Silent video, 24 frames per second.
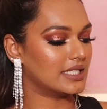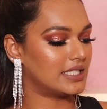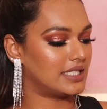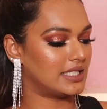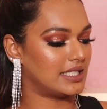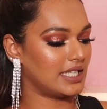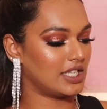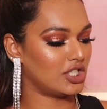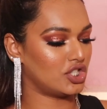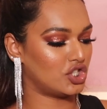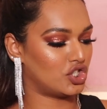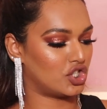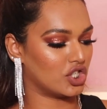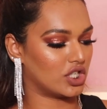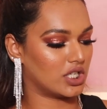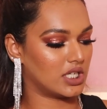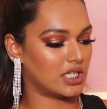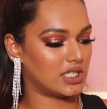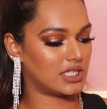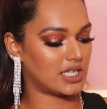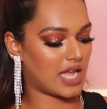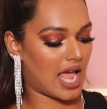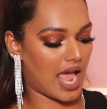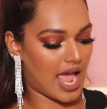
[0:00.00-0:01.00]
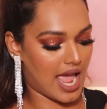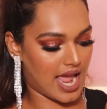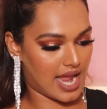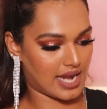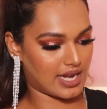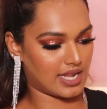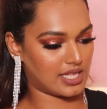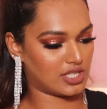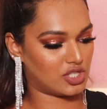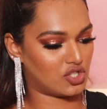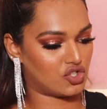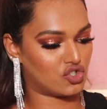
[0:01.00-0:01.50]
A t-shirt,
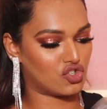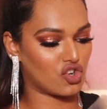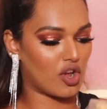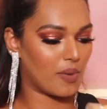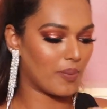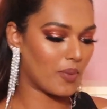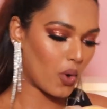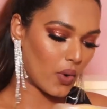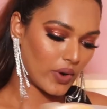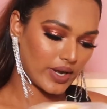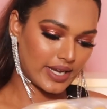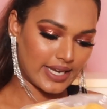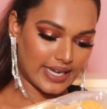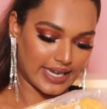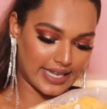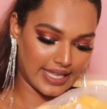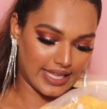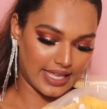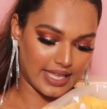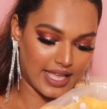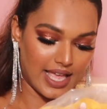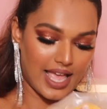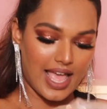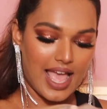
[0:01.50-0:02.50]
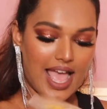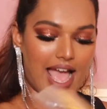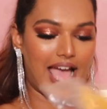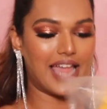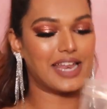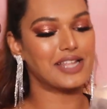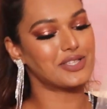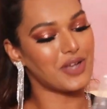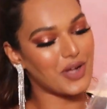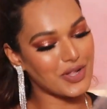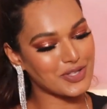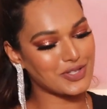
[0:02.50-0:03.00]
and it's from Only.
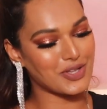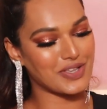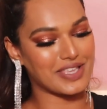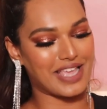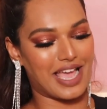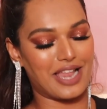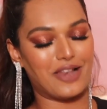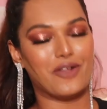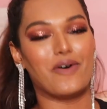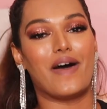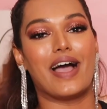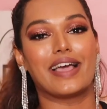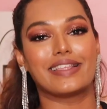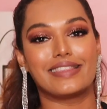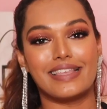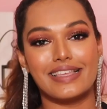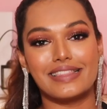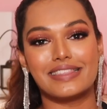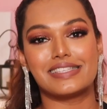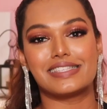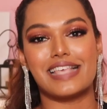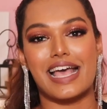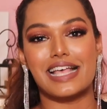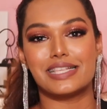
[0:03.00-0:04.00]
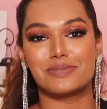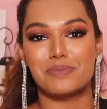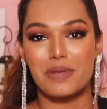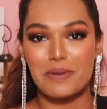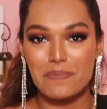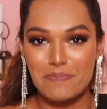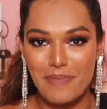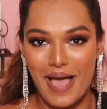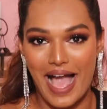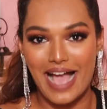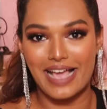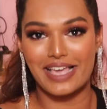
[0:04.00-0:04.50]
And it's also yellow. I think this has
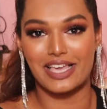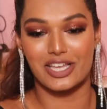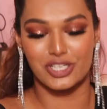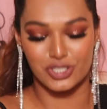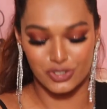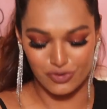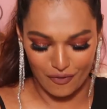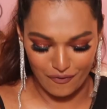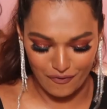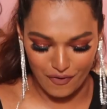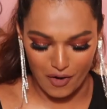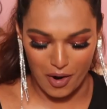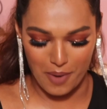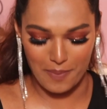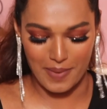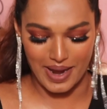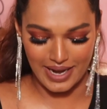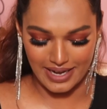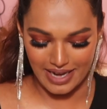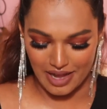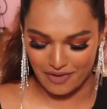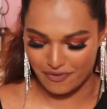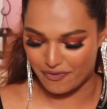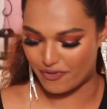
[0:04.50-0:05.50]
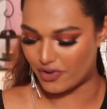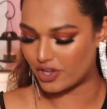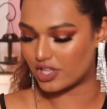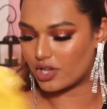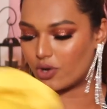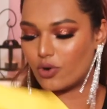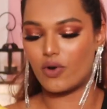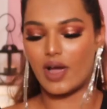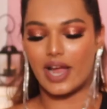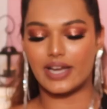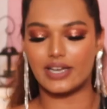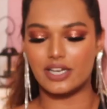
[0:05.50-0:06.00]
been packaged for my love for you.
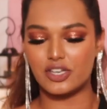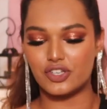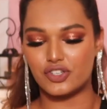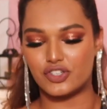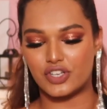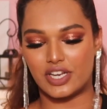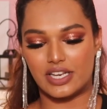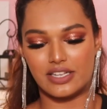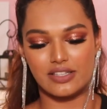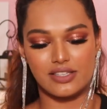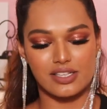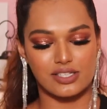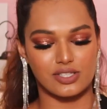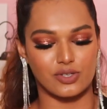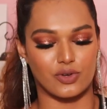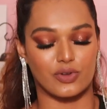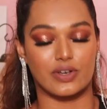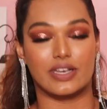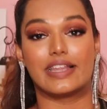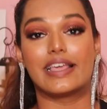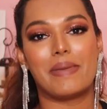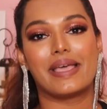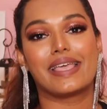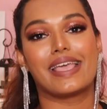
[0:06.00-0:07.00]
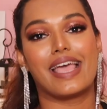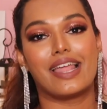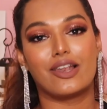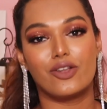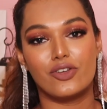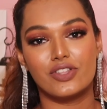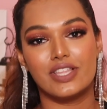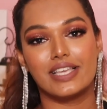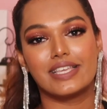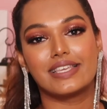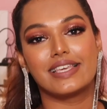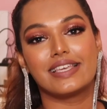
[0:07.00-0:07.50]
Oh, I didn't read this Only. Main
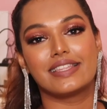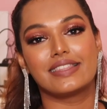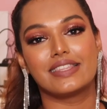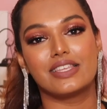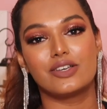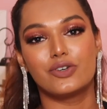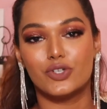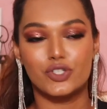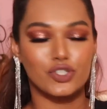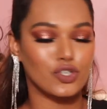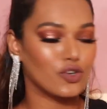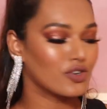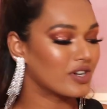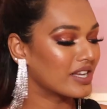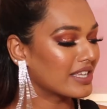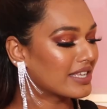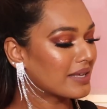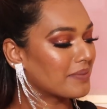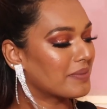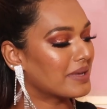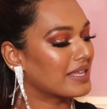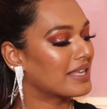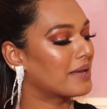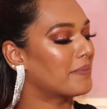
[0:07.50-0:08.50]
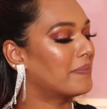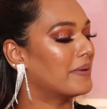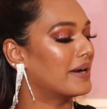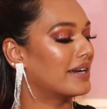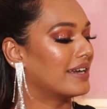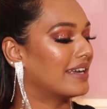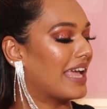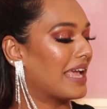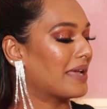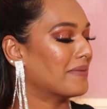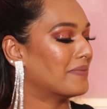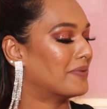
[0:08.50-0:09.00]
yellow dekhi itni khush ho gayi ki main ye
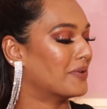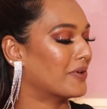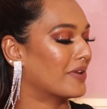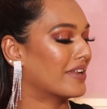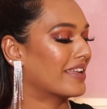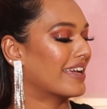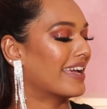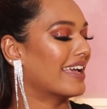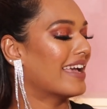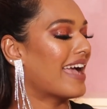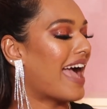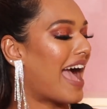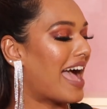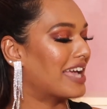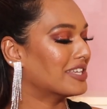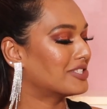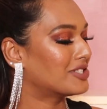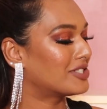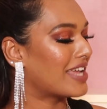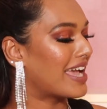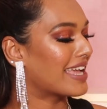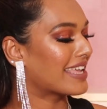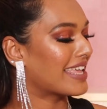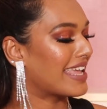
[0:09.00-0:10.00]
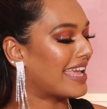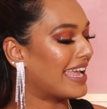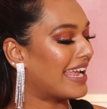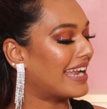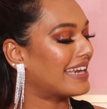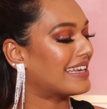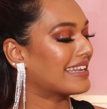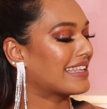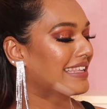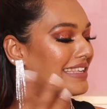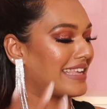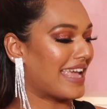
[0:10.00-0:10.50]
padhna hi bhool gayi. Hashtag
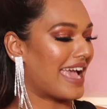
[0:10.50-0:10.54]
8.